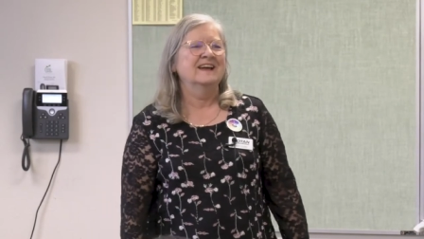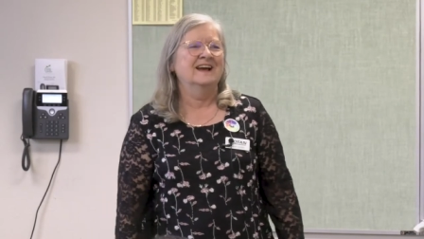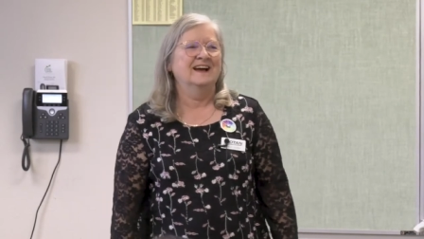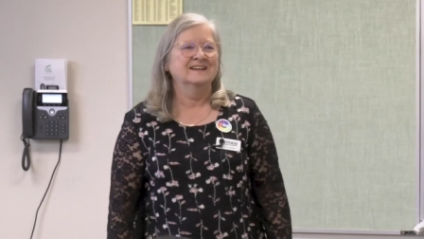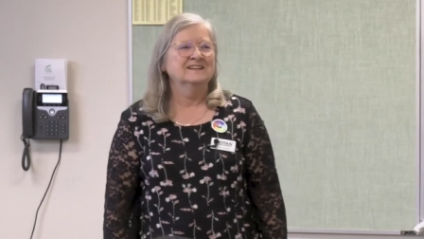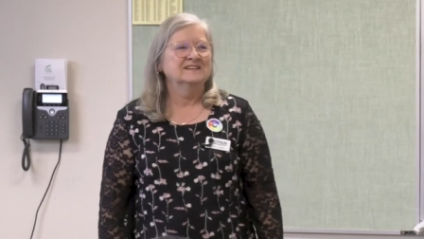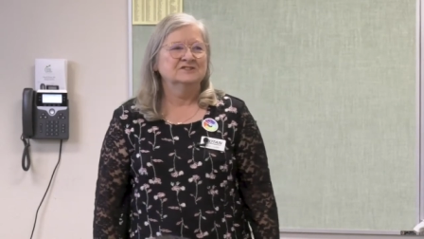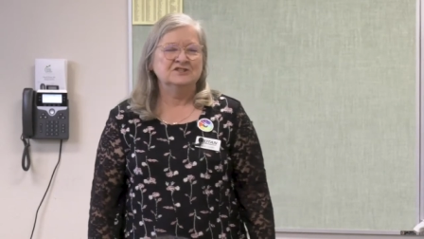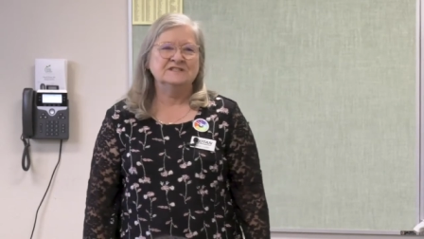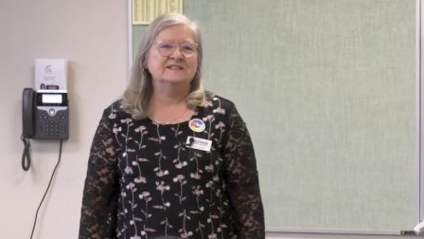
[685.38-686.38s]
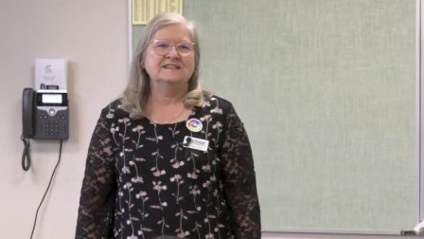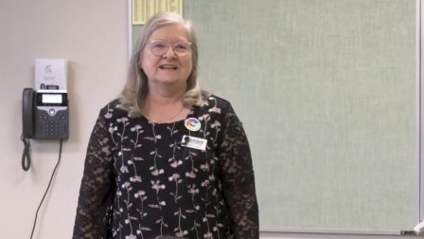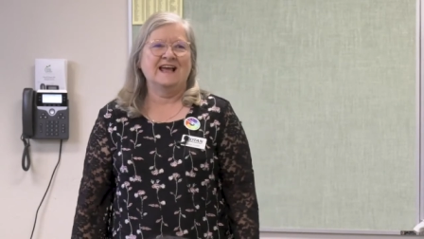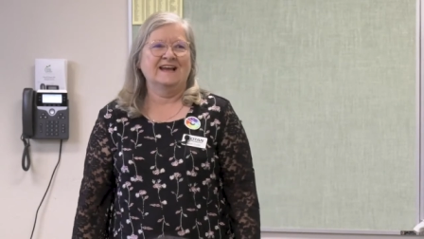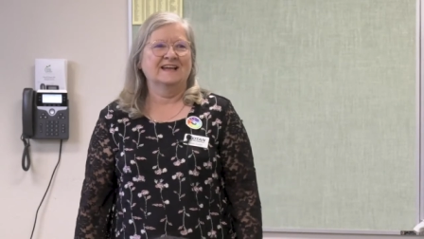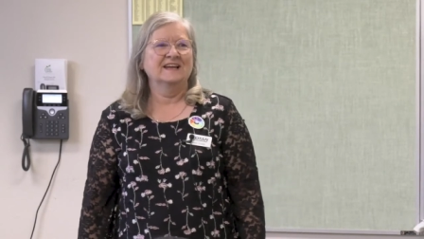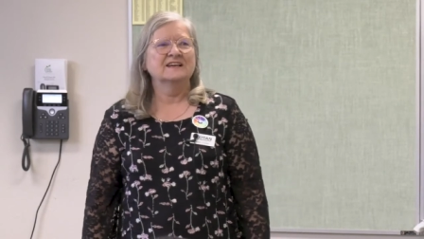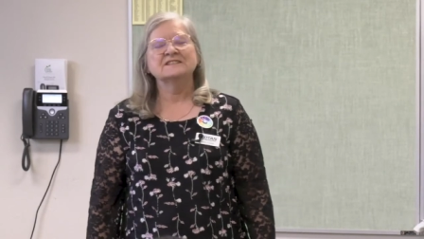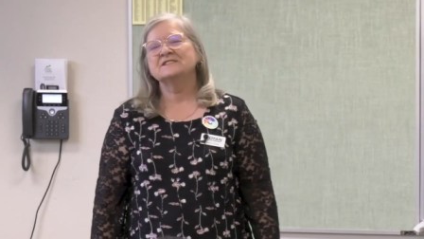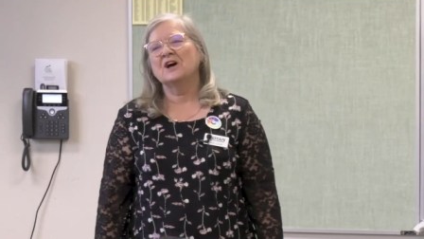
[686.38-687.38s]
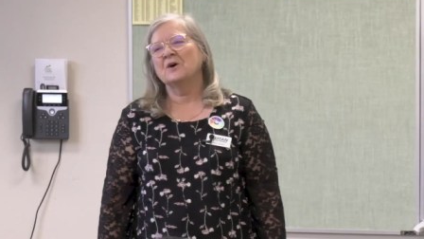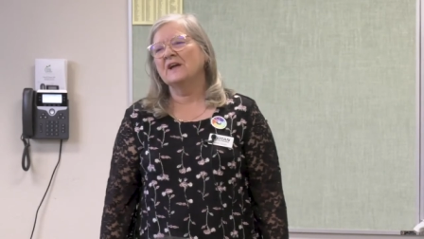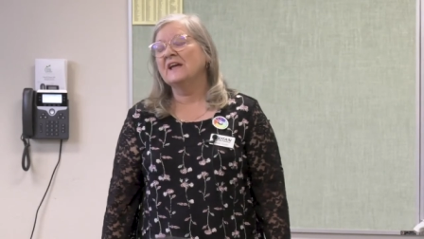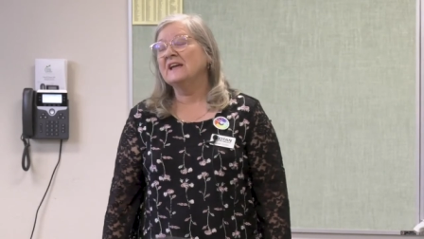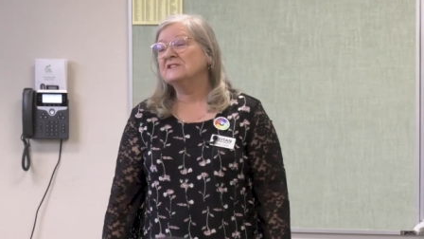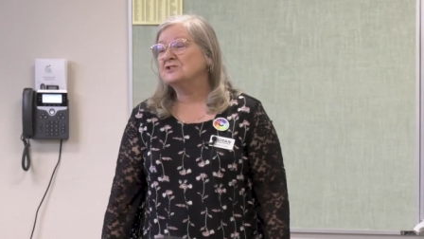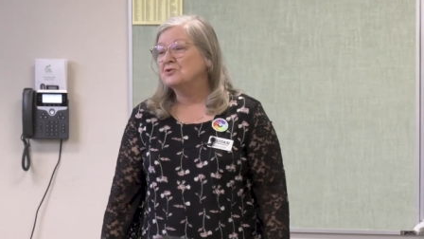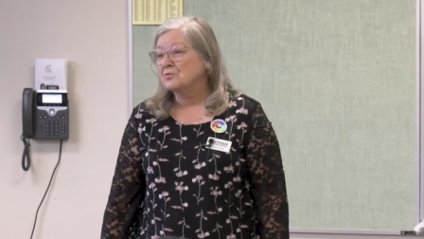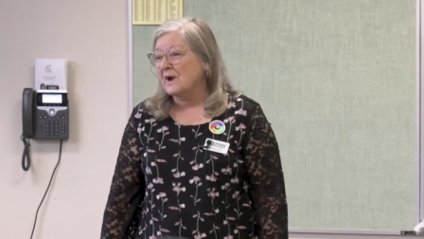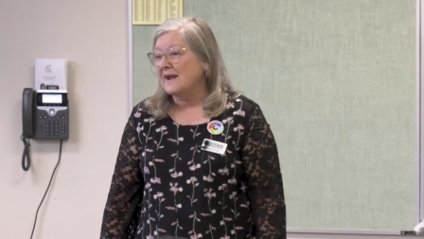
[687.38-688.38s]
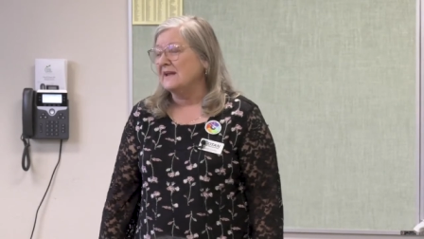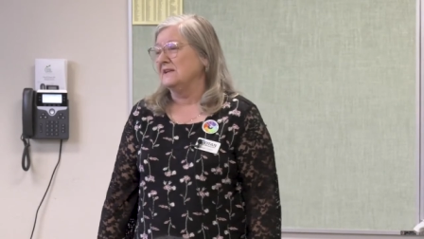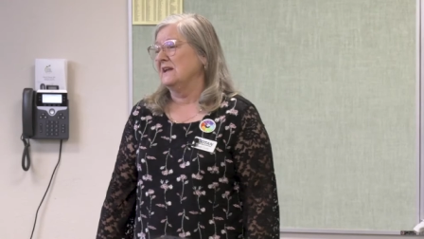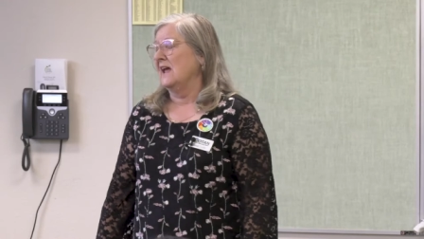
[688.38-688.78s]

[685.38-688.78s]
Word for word: yeah, she's DLAC. So it's great.